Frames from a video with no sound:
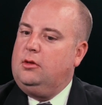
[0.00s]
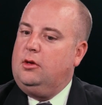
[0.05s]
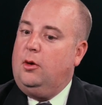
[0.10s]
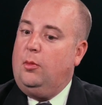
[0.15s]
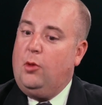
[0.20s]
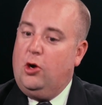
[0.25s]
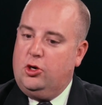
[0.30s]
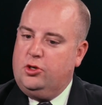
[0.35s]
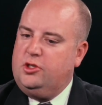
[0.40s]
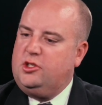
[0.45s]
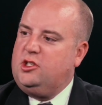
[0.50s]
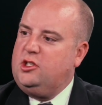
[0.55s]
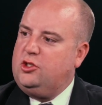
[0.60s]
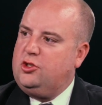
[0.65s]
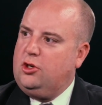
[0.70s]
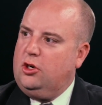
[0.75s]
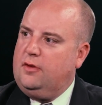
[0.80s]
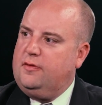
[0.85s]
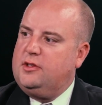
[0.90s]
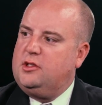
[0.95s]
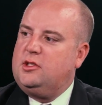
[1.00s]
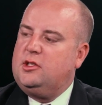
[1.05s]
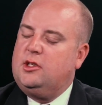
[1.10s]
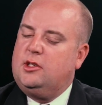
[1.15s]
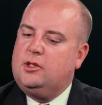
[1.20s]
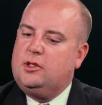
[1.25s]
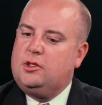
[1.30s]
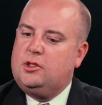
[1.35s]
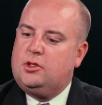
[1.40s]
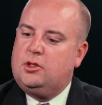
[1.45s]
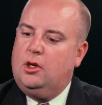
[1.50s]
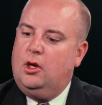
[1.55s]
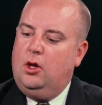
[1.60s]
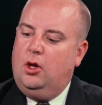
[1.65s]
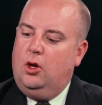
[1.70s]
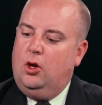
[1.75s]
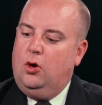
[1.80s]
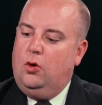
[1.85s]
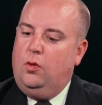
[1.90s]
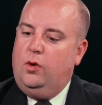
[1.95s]
emergency services,
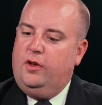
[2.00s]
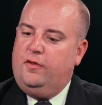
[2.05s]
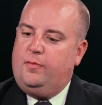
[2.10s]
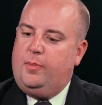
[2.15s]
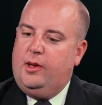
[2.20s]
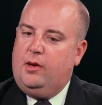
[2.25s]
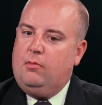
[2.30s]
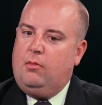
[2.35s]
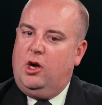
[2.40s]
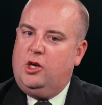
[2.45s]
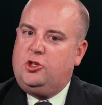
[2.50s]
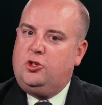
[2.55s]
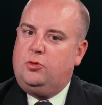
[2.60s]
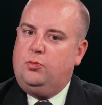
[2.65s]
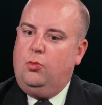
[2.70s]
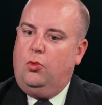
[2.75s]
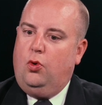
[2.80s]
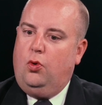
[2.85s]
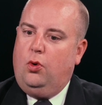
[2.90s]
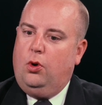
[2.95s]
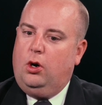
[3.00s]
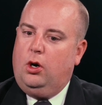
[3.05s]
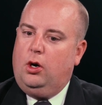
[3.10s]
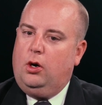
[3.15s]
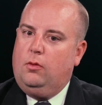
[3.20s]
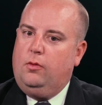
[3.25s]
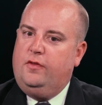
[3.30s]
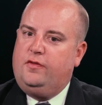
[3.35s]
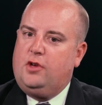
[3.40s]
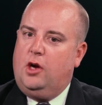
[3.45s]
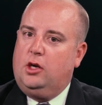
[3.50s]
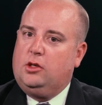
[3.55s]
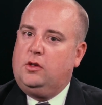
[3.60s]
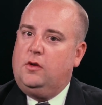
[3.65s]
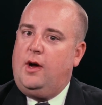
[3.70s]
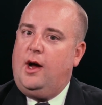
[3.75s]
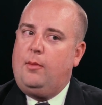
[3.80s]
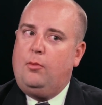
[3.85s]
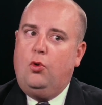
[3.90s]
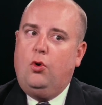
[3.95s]
we've talked
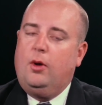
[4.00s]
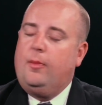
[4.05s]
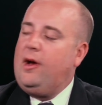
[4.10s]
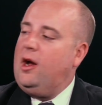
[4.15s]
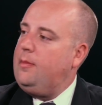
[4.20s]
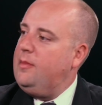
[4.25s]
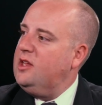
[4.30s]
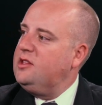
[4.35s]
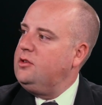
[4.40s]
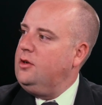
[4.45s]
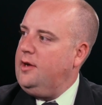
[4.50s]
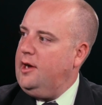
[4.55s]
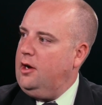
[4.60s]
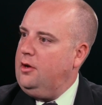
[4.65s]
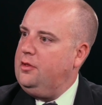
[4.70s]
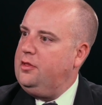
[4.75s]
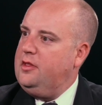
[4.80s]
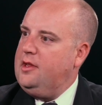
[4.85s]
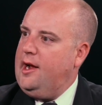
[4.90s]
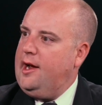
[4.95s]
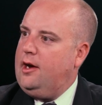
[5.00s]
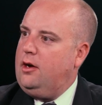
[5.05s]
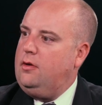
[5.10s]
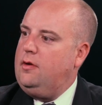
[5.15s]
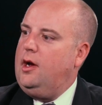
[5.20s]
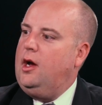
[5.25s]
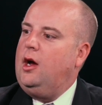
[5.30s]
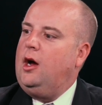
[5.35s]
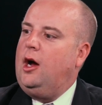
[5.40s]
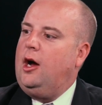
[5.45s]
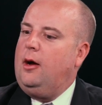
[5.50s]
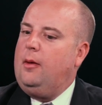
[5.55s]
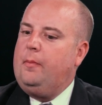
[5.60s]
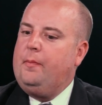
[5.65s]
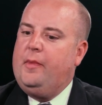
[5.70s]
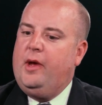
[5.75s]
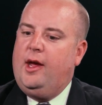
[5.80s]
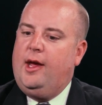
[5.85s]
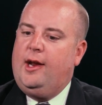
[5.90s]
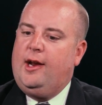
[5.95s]
a lot more about mental health
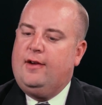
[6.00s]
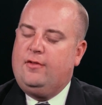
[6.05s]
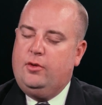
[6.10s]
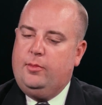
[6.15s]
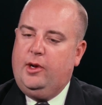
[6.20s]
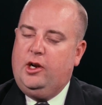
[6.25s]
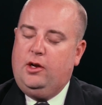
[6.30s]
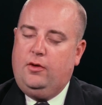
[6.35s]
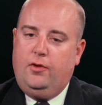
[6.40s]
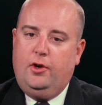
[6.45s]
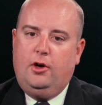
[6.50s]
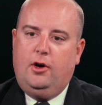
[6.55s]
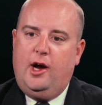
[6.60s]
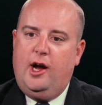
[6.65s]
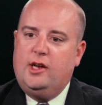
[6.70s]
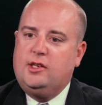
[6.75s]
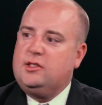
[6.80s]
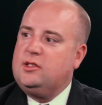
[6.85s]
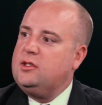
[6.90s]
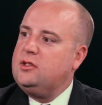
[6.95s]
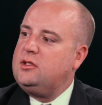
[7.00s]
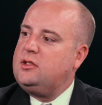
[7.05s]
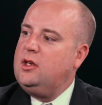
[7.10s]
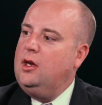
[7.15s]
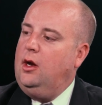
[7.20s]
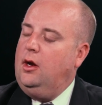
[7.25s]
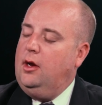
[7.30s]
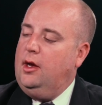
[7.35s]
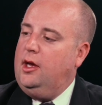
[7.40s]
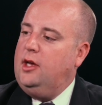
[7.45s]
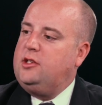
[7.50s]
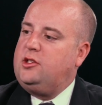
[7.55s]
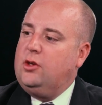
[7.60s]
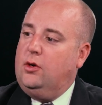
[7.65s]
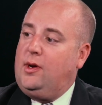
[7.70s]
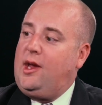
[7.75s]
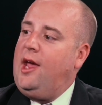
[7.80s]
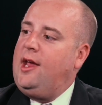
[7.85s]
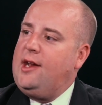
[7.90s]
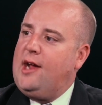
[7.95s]
now, and everybody realizes it's
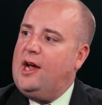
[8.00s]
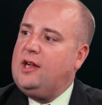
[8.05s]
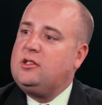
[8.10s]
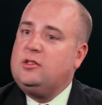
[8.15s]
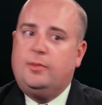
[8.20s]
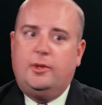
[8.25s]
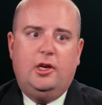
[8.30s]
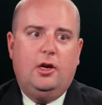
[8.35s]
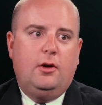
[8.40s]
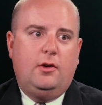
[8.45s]
okay not to be